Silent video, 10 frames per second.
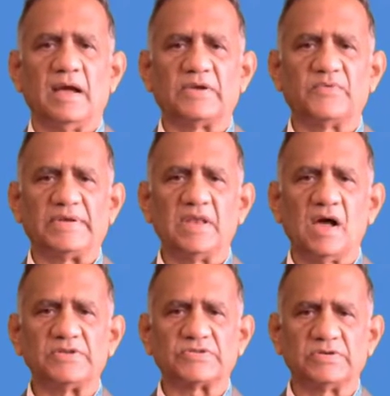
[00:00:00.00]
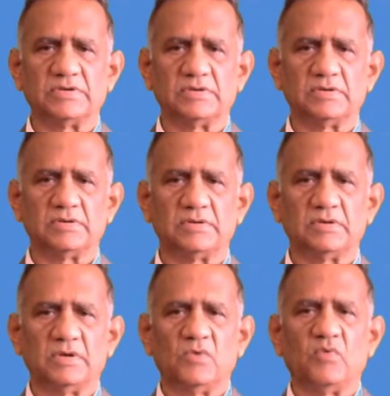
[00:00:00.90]
at Vignan's
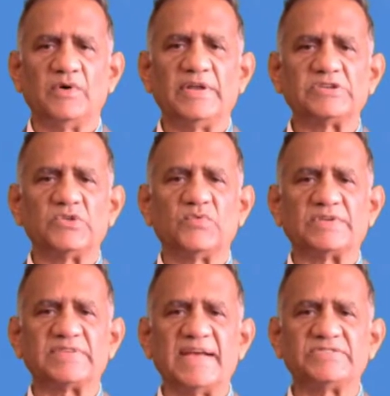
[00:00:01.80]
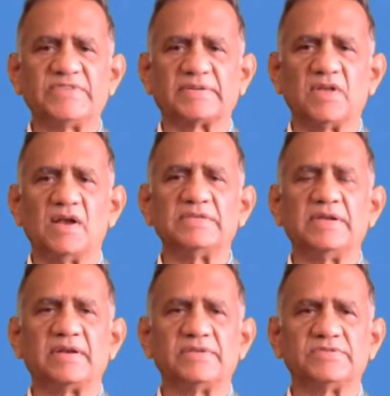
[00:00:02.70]
Foundation for Science, Technology
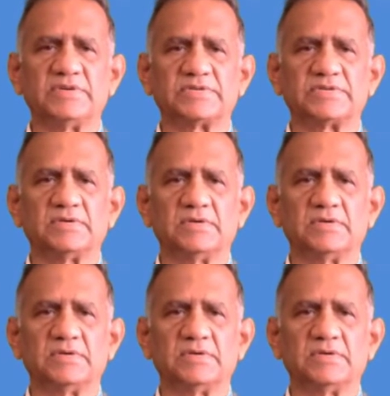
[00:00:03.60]
and Research,